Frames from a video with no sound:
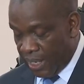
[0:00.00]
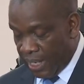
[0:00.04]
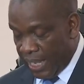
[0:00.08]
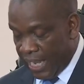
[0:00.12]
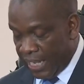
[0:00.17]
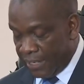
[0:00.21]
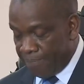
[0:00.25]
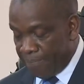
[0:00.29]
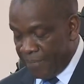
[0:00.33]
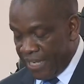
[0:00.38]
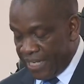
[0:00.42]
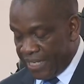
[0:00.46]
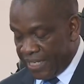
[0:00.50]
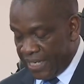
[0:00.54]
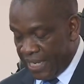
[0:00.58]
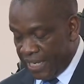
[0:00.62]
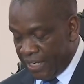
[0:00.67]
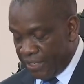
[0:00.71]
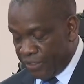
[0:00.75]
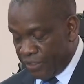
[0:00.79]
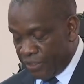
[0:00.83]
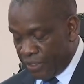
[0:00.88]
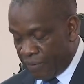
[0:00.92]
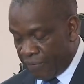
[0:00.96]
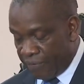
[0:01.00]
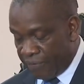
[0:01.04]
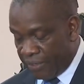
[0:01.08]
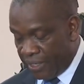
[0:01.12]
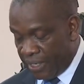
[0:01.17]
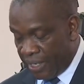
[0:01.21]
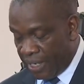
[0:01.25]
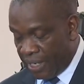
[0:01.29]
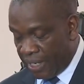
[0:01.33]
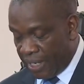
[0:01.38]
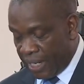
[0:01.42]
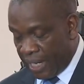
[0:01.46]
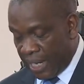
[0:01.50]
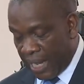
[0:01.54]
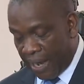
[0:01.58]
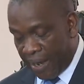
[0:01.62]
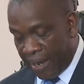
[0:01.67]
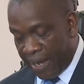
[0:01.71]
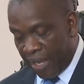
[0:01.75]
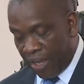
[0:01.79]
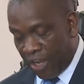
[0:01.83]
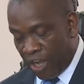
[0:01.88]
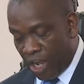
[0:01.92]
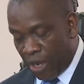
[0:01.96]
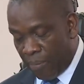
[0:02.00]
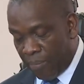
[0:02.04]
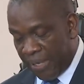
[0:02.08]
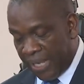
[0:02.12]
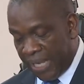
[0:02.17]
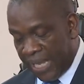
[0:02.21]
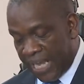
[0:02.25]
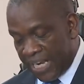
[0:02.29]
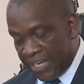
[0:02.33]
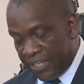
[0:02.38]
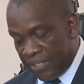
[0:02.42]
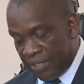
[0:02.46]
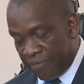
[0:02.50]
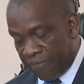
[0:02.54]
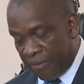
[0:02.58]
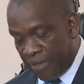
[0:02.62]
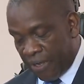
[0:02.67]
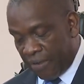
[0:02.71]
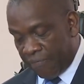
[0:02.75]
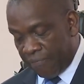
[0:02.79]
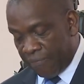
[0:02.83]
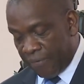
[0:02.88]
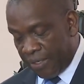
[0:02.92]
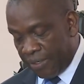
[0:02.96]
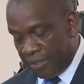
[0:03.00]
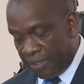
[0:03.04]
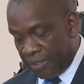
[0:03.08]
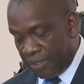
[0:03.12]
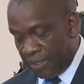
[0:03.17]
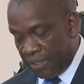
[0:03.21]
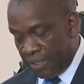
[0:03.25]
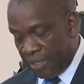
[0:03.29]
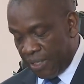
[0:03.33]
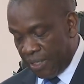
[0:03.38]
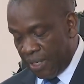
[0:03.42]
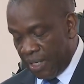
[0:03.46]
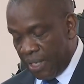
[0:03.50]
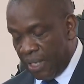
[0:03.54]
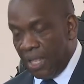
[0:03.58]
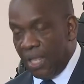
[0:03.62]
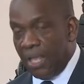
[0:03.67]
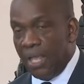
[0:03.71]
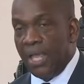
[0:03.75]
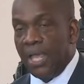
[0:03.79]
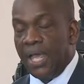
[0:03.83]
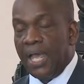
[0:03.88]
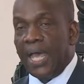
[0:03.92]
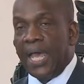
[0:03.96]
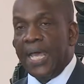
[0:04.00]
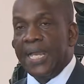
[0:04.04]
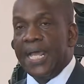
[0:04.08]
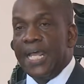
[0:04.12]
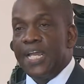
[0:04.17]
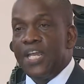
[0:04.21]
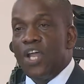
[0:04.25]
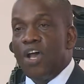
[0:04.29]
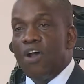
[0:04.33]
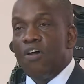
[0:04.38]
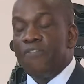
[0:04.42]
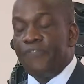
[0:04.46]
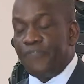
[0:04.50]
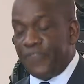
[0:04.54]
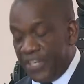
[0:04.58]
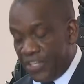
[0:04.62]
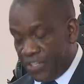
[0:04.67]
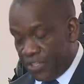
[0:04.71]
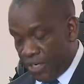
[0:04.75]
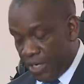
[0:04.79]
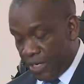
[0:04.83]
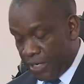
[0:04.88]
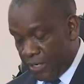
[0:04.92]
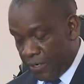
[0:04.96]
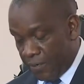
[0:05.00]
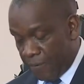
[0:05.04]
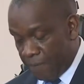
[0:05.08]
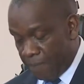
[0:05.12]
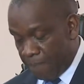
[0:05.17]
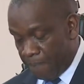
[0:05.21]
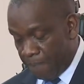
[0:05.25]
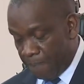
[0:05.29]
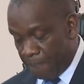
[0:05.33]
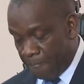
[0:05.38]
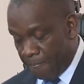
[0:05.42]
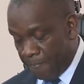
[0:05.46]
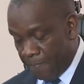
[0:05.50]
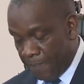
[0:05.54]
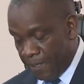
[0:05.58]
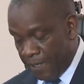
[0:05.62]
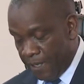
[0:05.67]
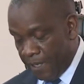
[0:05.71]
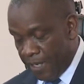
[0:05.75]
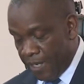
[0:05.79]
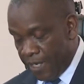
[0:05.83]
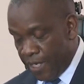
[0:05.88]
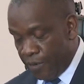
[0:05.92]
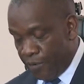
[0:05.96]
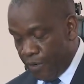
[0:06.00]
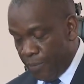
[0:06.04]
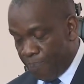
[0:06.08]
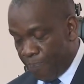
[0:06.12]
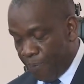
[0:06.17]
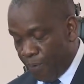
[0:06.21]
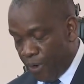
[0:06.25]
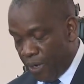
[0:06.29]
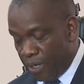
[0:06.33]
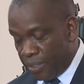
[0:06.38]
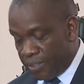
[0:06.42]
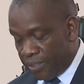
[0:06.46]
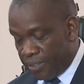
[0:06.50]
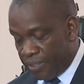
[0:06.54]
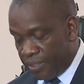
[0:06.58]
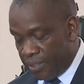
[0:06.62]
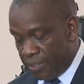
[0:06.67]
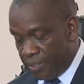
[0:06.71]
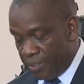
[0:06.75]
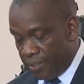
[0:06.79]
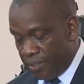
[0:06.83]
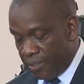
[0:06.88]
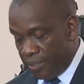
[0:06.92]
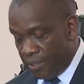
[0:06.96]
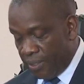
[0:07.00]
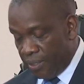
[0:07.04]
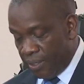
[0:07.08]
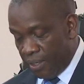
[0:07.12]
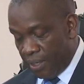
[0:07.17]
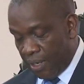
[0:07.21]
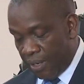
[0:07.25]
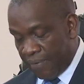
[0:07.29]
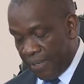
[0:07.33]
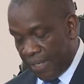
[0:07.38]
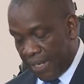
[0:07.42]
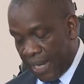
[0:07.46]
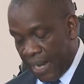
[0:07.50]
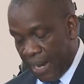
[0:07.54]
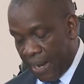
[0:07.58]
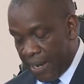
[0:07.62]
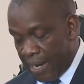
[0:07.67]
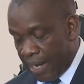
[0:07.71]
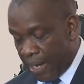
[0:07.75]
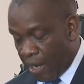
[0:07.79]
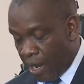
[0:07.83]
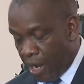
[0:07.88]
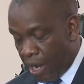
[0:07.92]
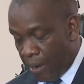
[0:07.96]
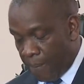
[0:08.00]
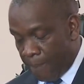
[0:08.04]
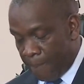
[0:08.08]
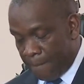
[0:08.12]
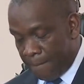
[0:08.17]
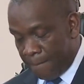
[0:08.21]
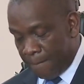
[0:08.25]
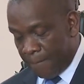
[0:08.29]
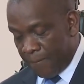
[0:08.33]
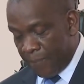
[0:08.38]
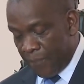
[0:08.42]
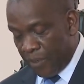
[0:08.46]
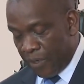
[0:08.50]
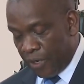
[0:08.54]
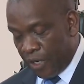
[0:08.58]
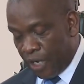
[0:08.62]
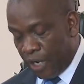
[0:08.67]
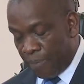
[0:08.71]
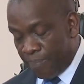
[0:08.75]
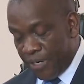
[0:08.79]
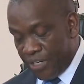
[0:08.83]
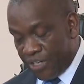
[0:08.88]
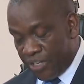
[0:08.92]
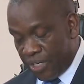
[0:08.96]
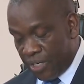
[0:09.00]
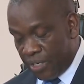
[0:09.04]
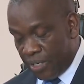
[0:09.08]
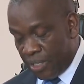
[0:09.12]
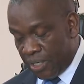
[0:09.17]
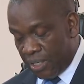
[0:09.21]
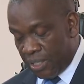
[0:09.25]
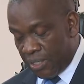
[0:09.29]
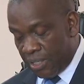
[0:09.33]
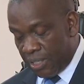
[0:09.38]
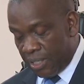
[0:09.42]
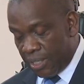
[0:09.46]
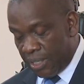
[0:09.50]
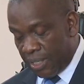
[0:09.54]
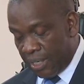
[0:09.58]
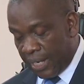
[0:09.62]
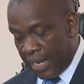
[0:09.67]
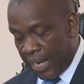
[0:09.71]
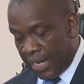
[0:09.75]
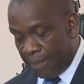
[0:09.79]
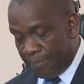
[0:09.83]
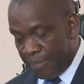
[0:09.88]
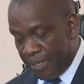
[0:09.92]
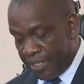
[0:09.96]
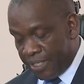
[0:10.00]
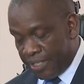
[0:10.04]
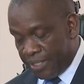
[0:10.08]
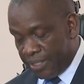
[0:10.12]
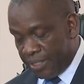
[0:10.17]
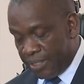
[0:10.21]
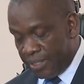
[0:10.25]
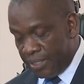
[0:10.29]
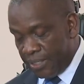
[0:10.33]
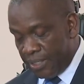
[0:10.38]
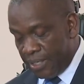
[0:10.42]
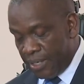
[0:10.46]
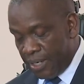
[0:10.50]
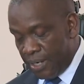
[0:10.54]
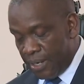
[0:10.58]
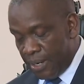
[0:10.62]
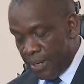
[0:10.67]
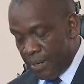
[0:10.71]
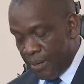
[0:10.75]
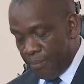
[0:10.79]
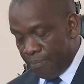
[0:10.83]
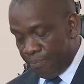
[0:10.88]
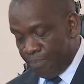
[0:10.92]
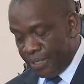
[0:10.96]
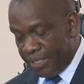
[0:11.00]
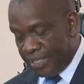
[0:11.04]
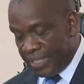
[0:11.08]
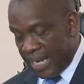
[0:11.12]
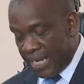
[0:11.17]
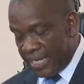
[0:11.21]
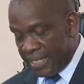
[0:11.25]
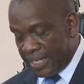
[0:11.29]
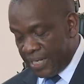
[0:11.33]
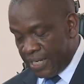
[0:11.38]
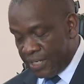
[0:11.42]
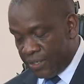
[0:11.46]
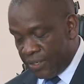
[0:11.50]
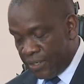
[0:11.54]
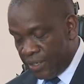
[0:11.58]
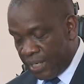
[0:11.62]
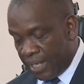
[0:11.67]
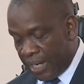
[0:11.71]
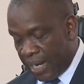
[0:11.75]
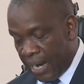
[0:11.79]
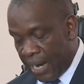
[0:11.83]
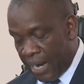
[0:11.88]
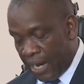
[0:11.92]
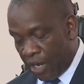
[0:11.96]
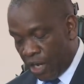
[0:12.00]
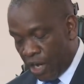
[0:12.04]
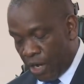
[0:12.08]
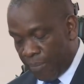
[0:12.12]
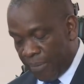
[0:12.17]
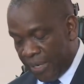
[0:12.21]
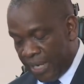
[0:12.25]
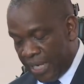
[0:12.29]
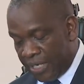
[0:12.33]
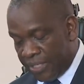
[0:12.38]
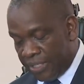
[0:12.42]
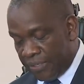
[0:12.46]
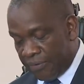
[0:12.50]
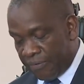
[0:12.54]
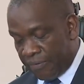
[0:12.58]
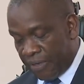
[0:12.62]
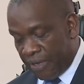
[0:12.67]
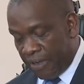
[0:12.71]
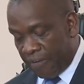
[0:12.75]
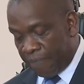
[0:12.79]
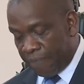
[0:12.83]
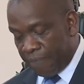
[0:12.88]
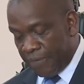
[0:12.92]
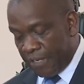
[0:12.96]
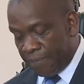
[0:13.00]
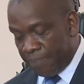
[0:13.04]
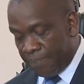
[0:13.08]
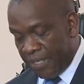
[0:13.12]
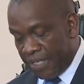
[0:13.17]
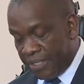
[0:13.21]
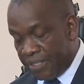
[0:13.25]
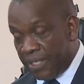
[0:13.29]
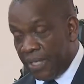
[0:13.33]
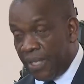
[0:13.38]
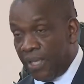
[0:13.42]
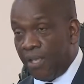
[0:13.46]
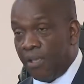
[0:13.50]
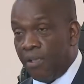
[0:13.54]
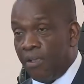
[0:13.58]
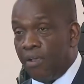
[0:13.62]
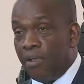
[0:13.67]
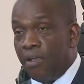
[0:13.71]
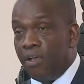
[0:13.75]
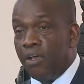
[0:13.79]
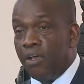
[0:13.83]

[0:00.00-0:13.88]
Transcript: at meetings of the CARICOM heads of government and are now featured in the report of the CARICOM Commission on Cannabis presented to the CARICOM heads of government meeting